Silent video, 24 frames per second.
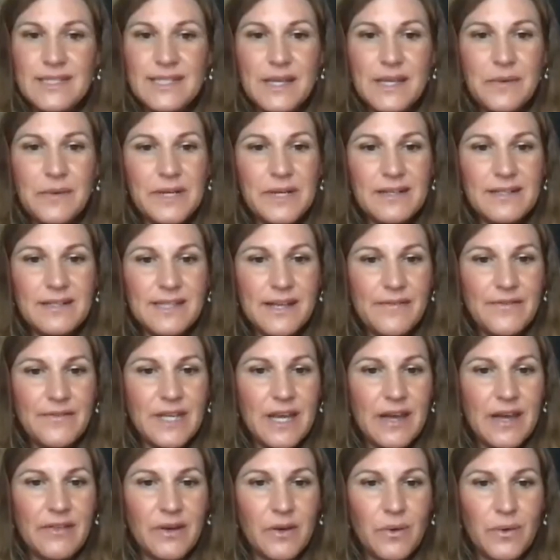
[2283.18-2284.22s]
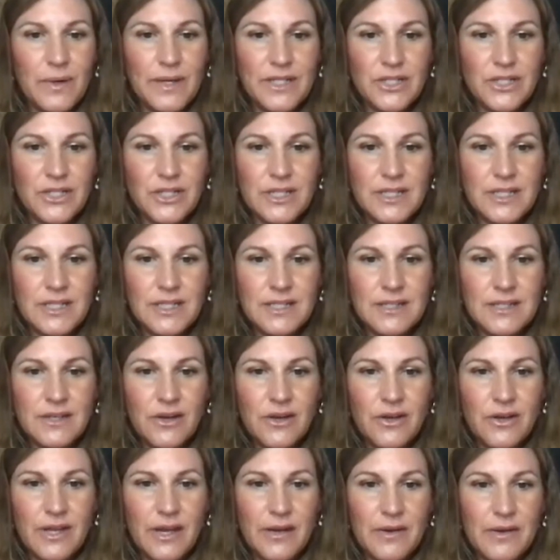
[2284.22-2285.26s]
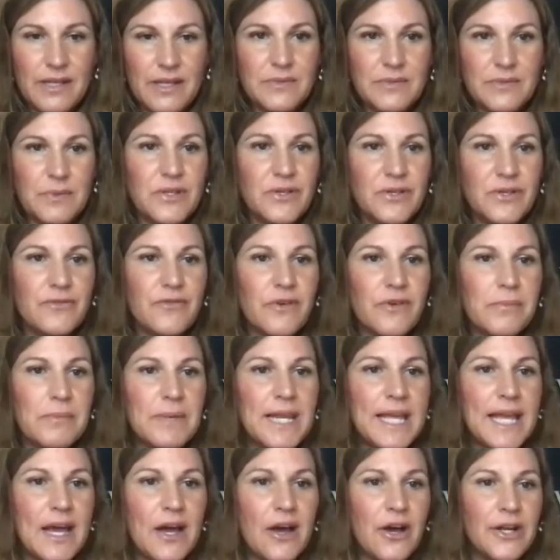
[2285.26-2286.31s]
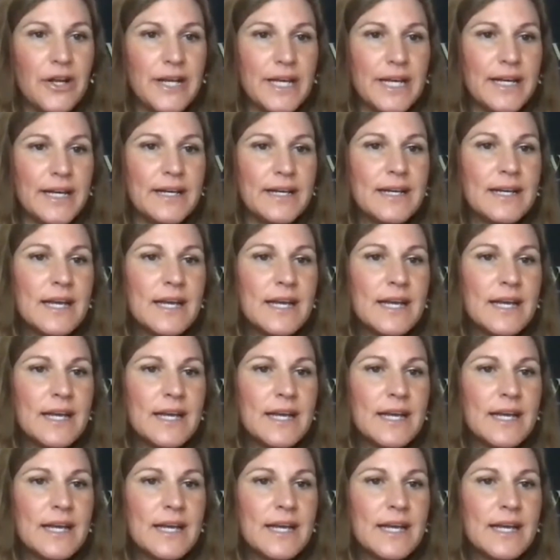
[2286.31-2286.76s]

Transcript: anyone else have any other questions? Oh, here, yes, we do, from Liana.